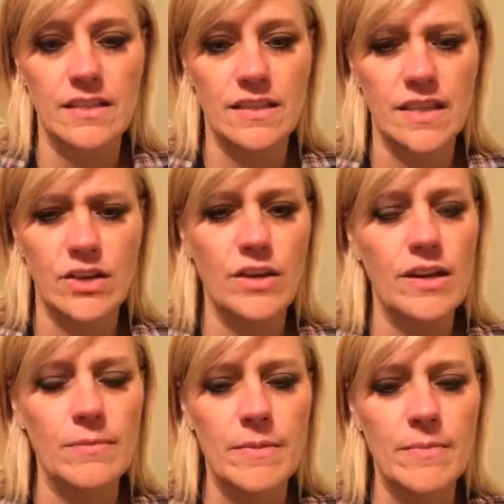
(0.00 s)
Can you hear
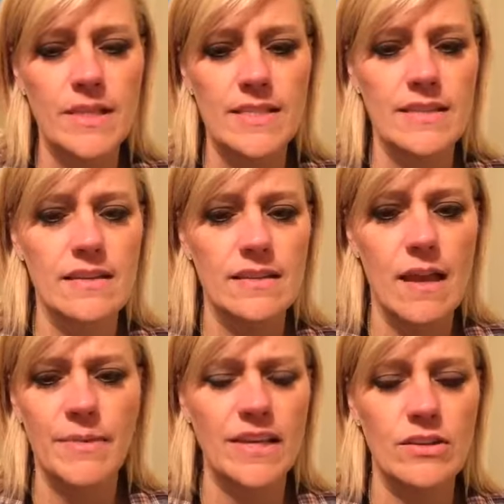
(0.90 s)
me, Melissa? I
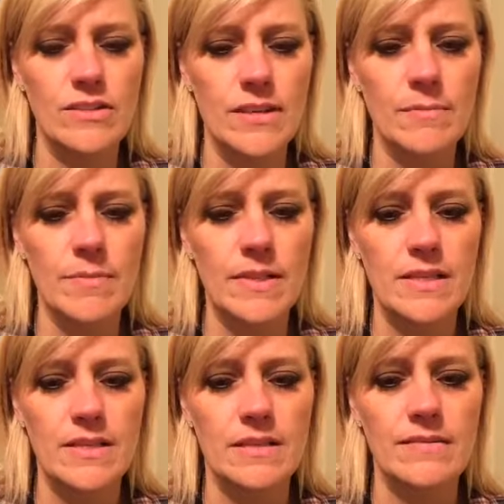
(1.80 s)
mean, can you see me, Melissa?